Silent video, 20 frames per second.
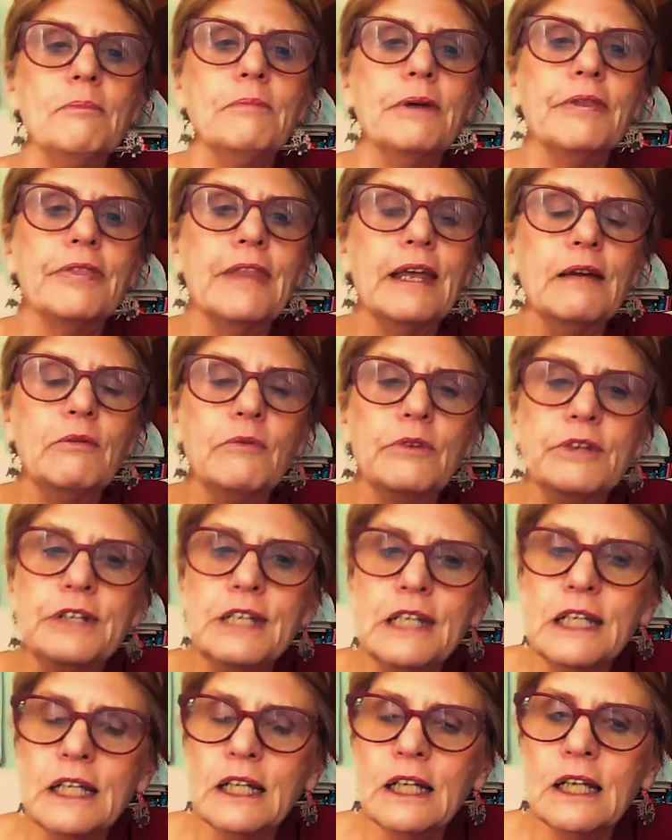but then
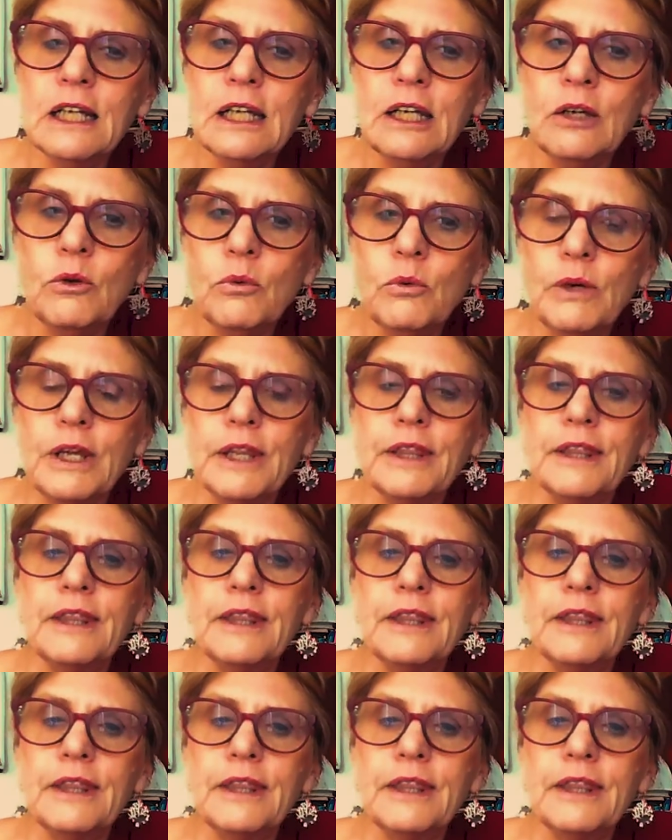dealing with